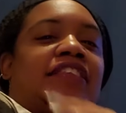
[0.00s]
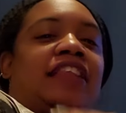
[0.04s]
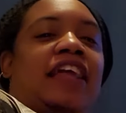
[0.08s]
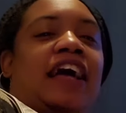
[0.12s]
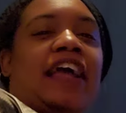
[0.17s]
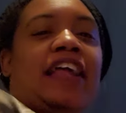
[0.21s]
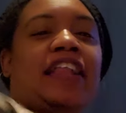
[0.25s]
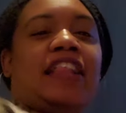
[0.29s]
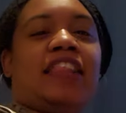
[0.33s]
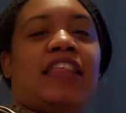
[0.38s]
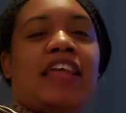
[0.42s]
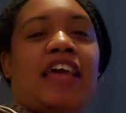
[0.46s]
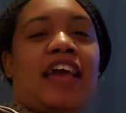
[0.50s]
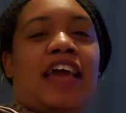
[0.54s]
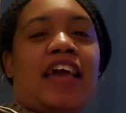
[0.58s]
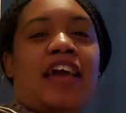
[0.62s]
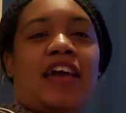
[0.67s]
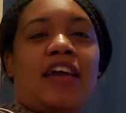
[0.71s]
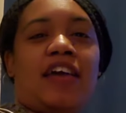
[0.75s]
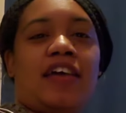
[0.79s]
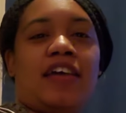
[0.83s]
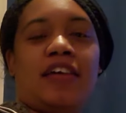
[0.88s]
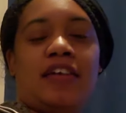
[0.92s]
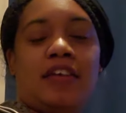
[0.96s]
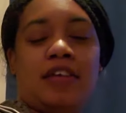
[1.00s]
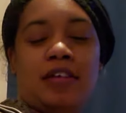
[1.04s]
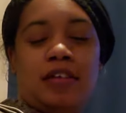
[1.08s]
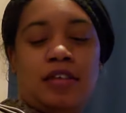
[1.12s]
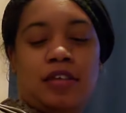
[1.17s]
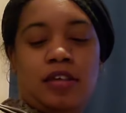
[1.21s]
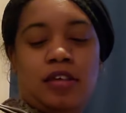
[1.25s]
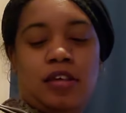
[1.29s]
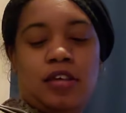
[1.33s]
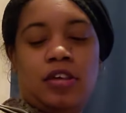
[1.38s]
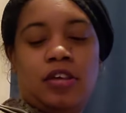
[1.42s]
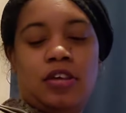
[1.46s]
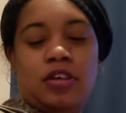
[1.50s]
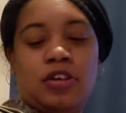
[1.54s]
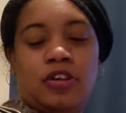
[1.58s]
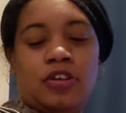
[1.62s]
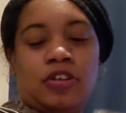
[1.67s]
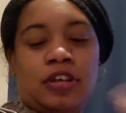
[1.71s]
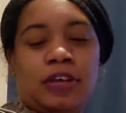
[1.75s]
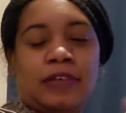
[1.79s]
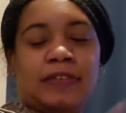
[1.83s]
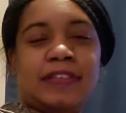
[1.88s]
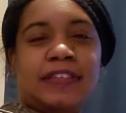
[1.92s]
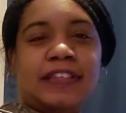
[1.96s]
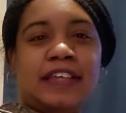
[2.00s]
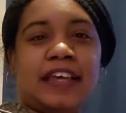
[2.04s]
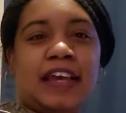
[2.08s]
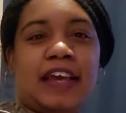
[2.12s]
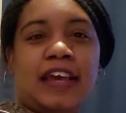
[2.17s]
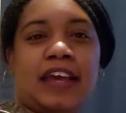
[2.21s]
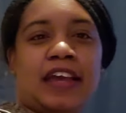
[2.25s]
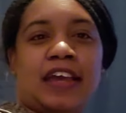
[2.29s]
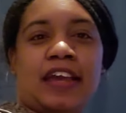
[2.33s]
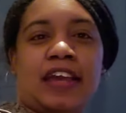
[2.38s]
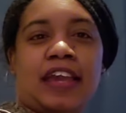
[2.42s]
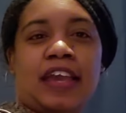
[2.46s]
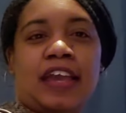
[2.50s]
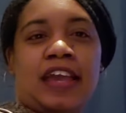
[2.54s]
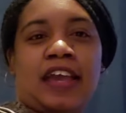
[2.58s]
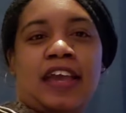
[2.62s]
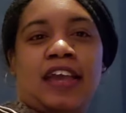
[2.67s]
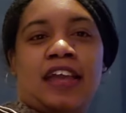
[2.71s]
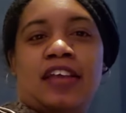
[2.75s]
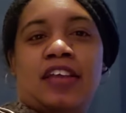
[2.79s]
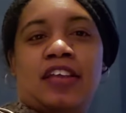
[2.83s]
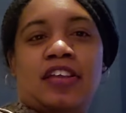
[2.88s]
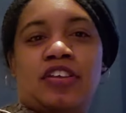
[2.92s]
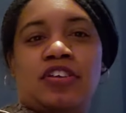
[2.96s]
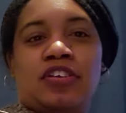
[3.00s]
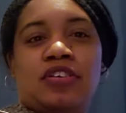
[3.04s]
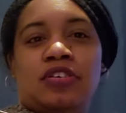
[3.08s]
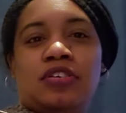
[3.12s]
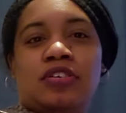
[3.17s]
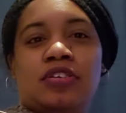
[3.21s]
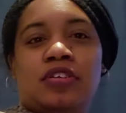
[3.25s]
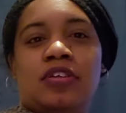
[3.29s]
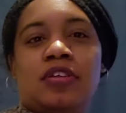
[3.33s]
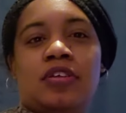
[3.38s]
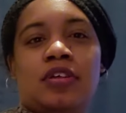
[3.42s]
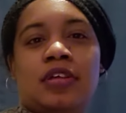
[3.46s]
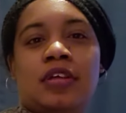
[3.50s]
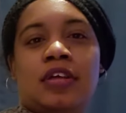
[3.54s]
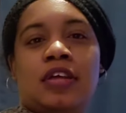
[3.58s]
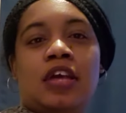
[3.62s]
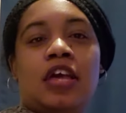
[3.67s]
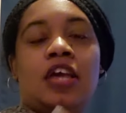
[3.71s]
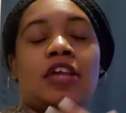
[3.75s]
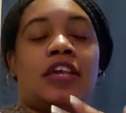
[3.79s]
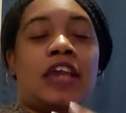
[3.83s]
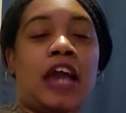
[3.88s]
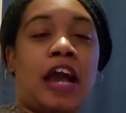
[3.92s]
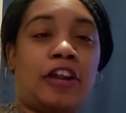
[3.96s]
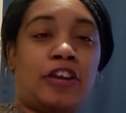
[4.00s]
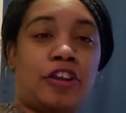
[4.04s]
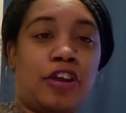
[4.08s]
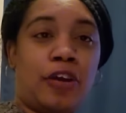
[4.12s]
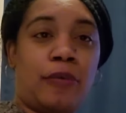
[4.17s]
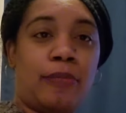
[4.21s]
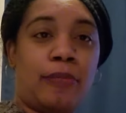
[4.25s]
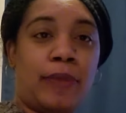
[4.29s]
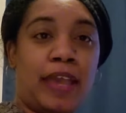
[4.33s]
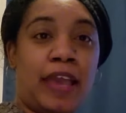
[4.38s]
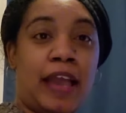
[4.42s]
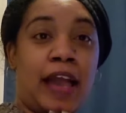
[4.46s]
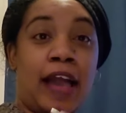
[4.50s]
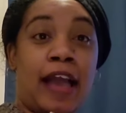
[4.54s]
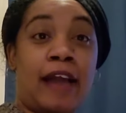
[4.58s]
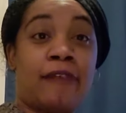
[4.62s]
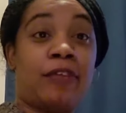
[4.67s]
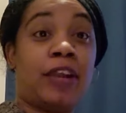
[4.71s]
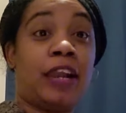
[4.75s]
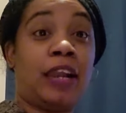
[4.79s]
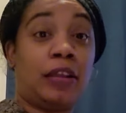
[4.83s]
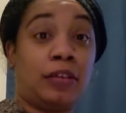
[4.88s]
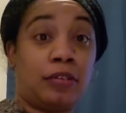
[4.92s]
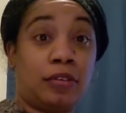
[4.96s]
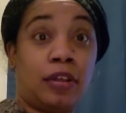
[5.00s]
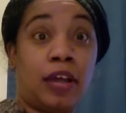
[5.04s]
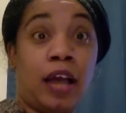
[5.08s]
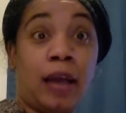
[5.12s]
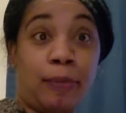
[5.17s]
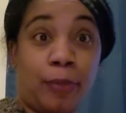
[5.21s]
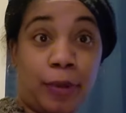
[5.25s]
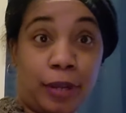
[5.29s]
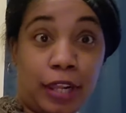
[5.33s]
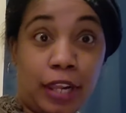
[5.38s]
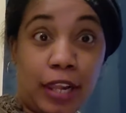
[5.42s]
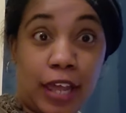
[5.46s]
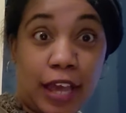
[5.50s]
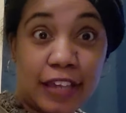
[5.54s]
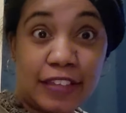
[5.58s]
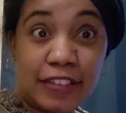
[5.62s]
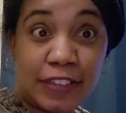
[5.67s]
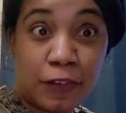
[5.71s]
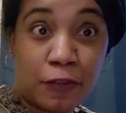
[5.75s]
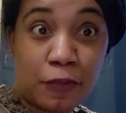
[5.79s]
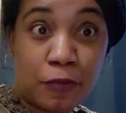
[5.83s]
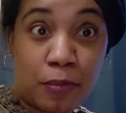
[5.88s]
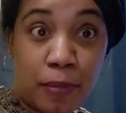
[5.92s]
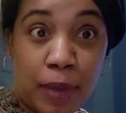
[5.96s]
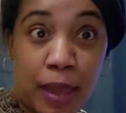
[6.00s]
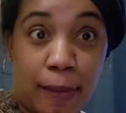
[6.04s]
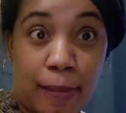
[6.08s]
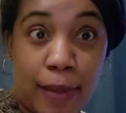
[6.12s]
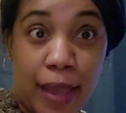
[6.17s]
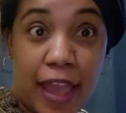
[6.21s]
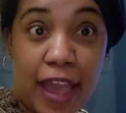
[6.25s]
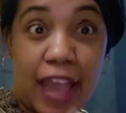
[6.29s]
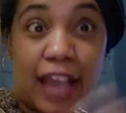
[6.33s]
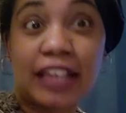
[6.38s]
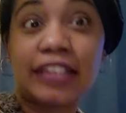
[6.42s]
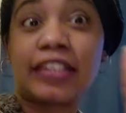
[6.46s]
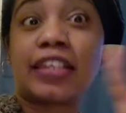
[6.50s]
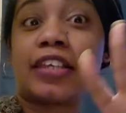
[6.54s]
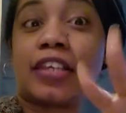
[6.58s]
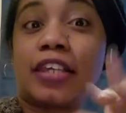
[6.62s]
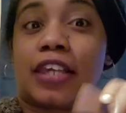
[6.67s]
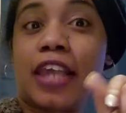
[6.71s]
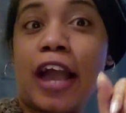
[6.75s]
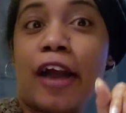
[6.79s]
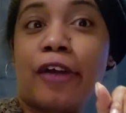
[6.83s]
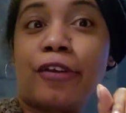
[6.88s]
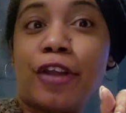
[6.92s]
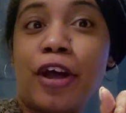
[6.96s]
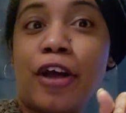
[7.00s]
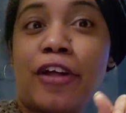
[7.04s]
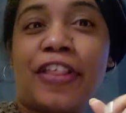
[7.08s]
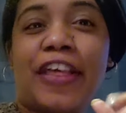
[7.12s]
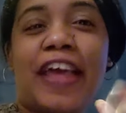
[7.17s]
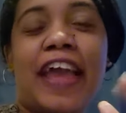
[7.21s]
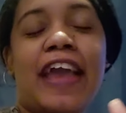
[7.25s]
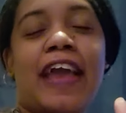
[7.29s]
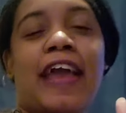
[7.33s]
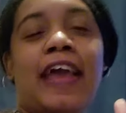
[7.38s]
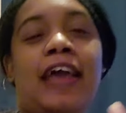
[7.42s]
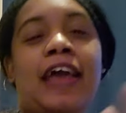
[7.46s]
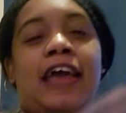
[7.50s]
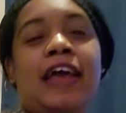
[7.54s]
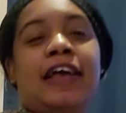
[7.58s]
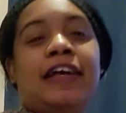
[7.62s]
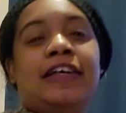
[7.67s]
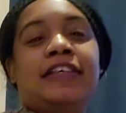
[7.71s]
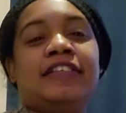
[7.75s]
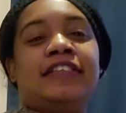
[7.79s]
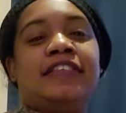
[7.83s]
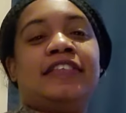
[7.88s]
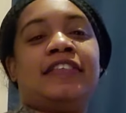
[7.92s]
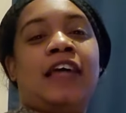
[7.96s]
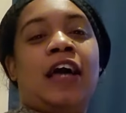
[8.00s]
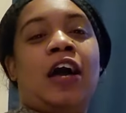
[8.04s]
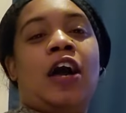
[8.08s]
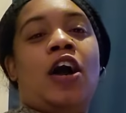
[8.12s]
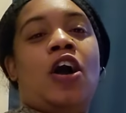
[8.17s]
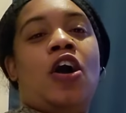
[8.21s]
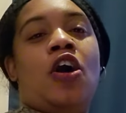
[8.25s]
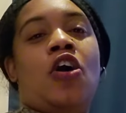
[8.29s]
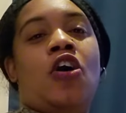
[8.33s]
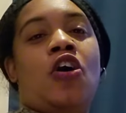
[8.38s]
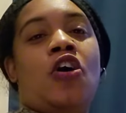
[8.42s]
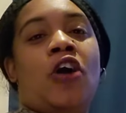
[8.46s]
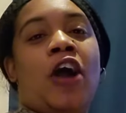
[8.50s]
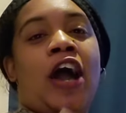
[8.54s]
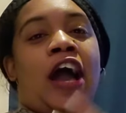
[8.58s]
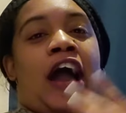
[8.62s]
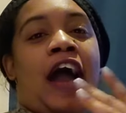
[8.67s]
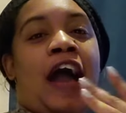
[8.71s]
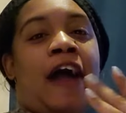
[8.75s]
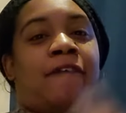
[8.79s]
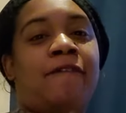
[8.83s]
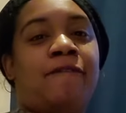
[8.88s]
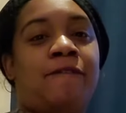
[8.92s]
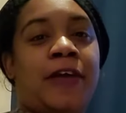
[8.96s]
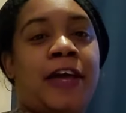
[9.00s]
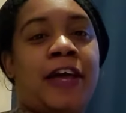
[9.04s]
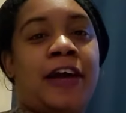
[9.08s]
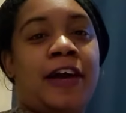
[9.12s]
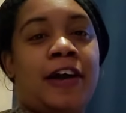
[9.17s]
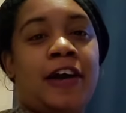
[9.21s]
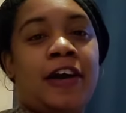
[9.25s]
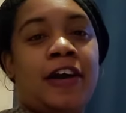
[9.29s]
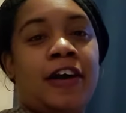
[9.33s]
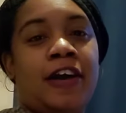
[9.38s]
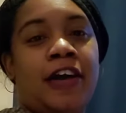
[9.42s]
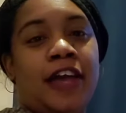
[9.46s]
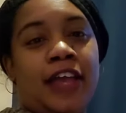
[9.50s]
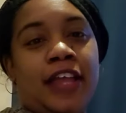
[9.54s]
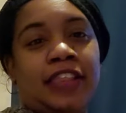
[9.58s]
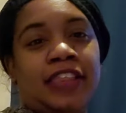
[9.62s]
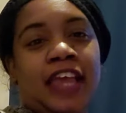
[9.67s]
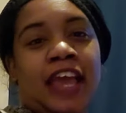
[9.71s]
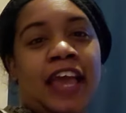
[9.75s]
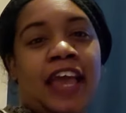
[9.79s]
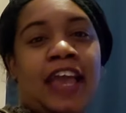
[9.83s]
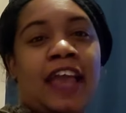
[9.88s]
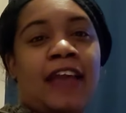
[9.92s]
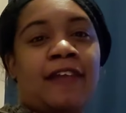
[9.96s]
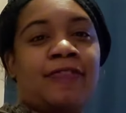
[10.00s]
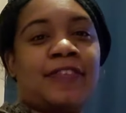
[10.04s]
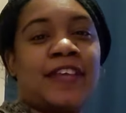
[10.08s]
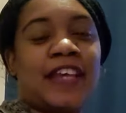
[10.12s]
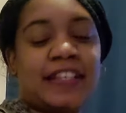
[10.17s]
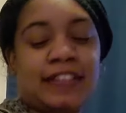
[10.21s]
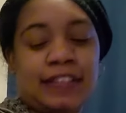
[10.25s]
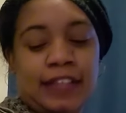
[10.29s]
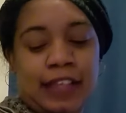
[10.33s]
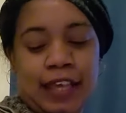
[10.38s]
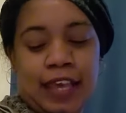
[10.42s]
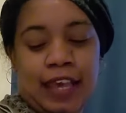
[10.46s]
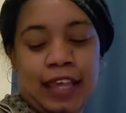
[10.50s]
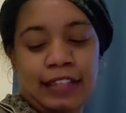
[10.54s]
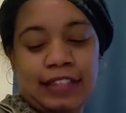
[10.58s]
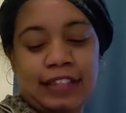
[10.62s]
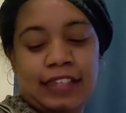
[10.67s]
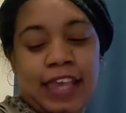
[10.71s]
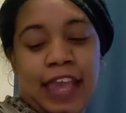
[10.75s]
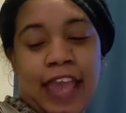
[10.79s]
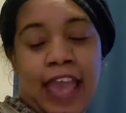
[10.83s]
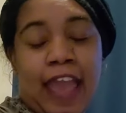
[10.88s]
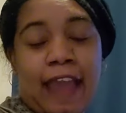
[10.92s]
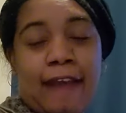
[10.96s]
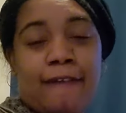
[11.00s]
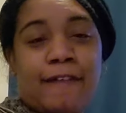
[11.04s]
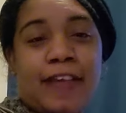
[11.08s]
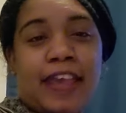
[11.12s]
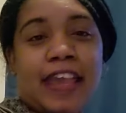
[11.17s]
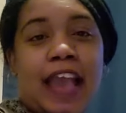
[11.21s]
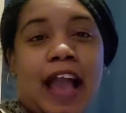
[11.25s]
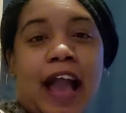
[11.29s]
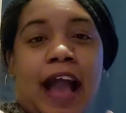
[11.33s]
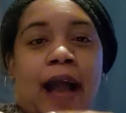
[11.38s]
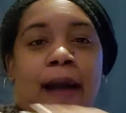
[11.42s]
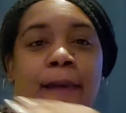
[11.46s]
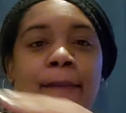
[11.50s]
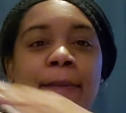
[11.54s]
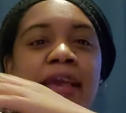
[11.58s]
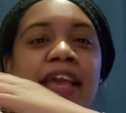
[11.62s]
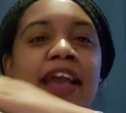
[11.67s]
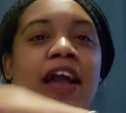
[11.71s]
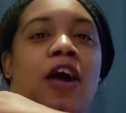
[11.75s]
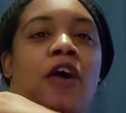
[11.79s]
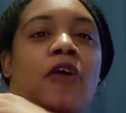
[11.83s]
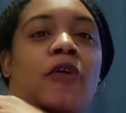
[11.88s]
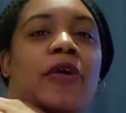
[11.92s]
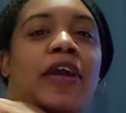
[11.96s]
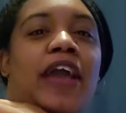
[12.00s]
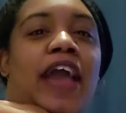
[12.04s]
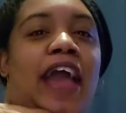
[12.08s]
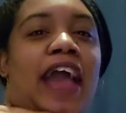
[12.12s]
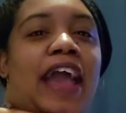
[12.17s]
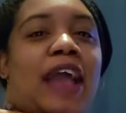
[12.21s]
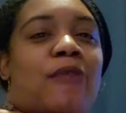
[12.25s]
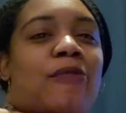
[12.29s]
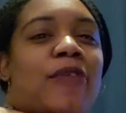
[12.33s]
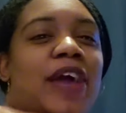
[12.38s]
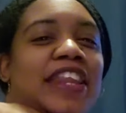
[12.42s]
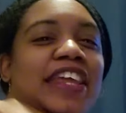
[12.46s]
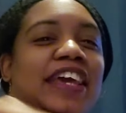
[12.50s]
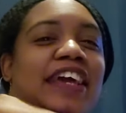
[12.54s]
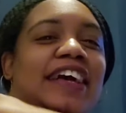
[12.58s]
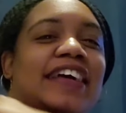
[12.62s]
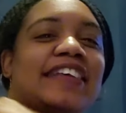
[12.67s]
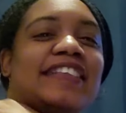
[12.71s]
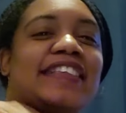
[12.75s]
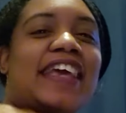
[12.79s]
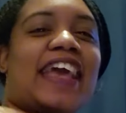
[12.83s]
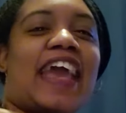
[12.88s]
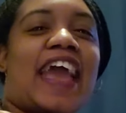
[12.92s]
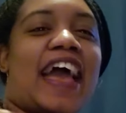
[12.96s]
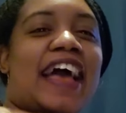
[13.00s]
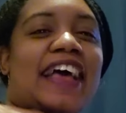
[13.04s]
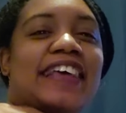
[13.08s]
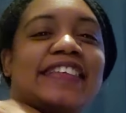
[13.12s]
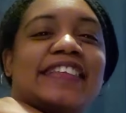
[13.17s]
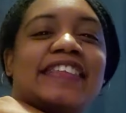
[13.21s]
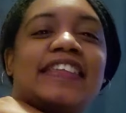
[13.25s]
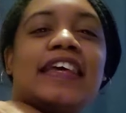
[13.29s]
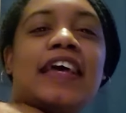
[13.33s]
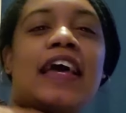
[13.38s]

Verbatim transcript: like that. You know what I'm saying? And y'all know me. I have a, I put a lot of stuff in my bag. Y'all know that. So I feel that if this gets heavy, I'll be okay with it because it has